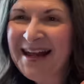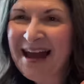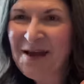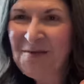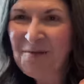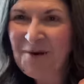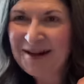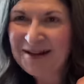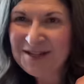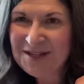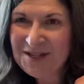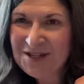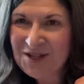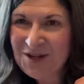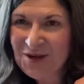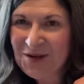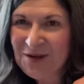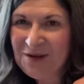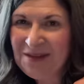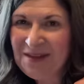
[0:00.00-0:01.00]
I wanted to show
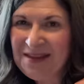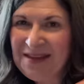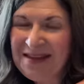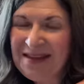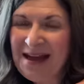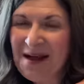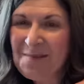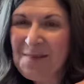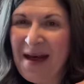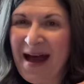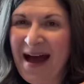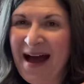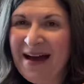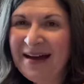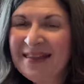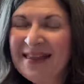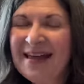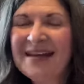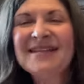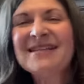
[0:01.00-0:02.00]
you the
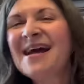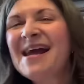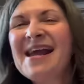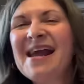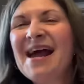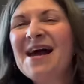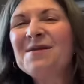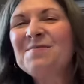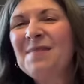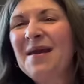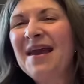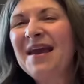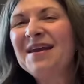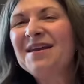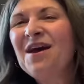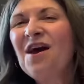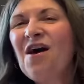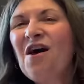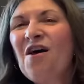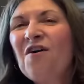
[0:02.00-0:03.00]
bag that Diane
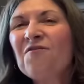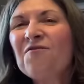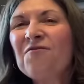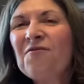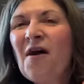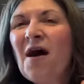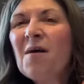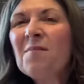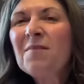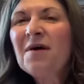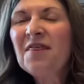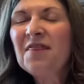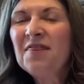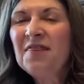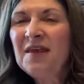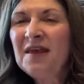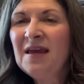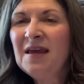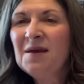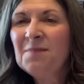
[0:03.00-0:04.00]
made from
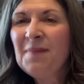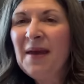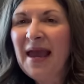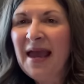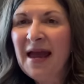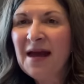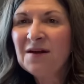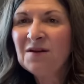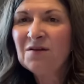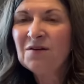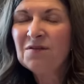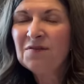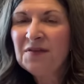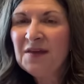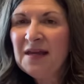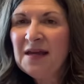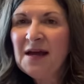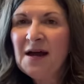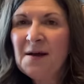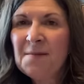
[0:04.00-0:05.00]
the panel,
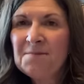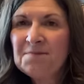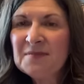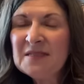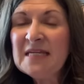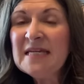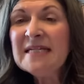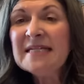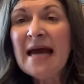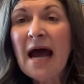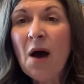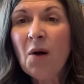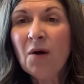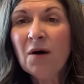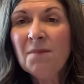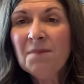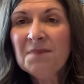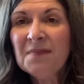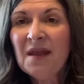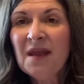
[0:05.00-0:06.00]
the um, tea
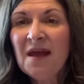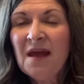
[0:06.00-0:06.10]
towel